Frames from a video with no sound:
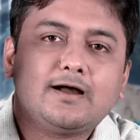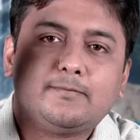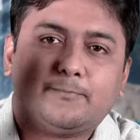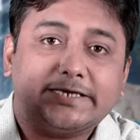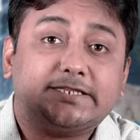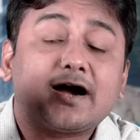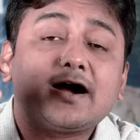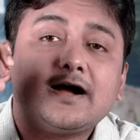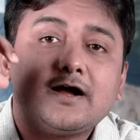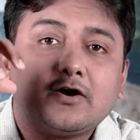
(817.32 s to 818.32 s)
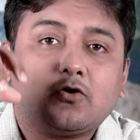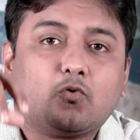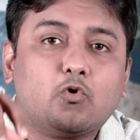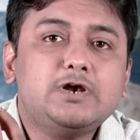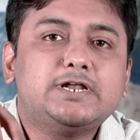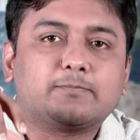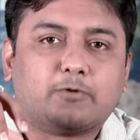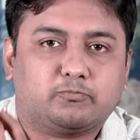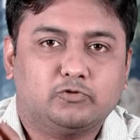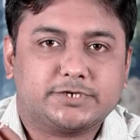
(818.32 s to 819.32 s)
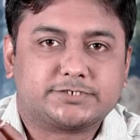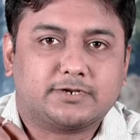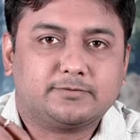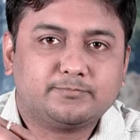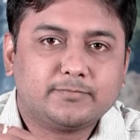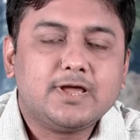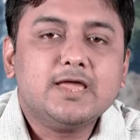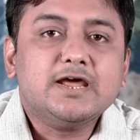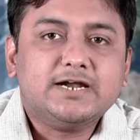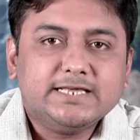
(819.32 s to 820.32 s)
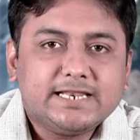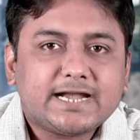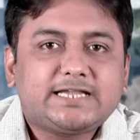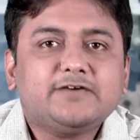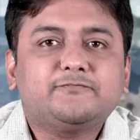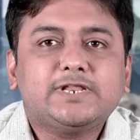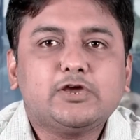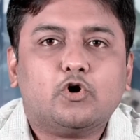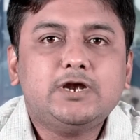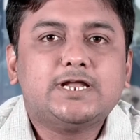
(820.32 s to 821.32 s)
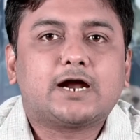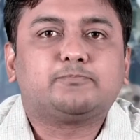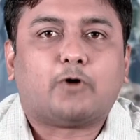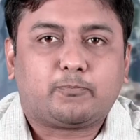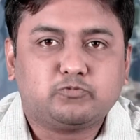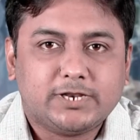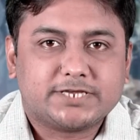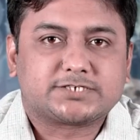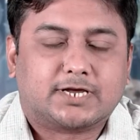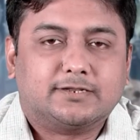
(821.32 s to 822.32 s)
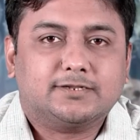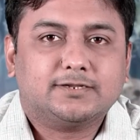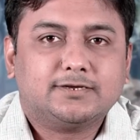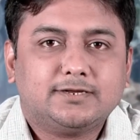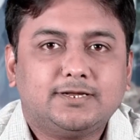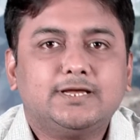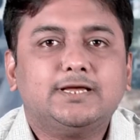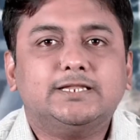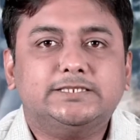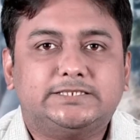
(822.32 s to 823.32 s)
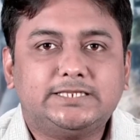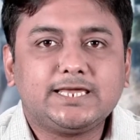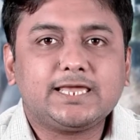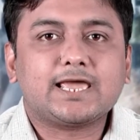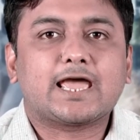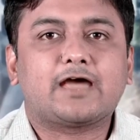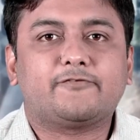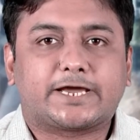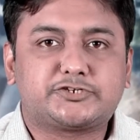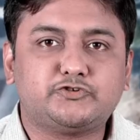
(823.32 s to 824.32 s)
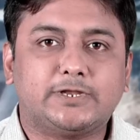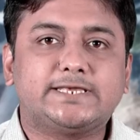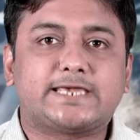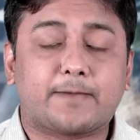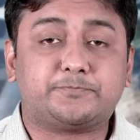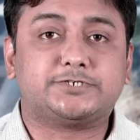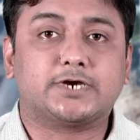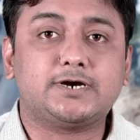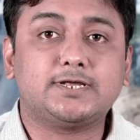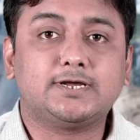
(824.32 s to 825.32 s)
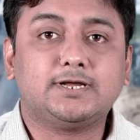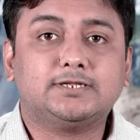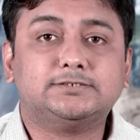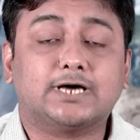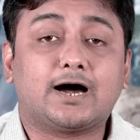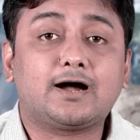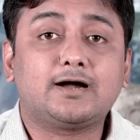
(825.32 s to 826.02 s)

by the older population. Relatively older population, they have actually captured the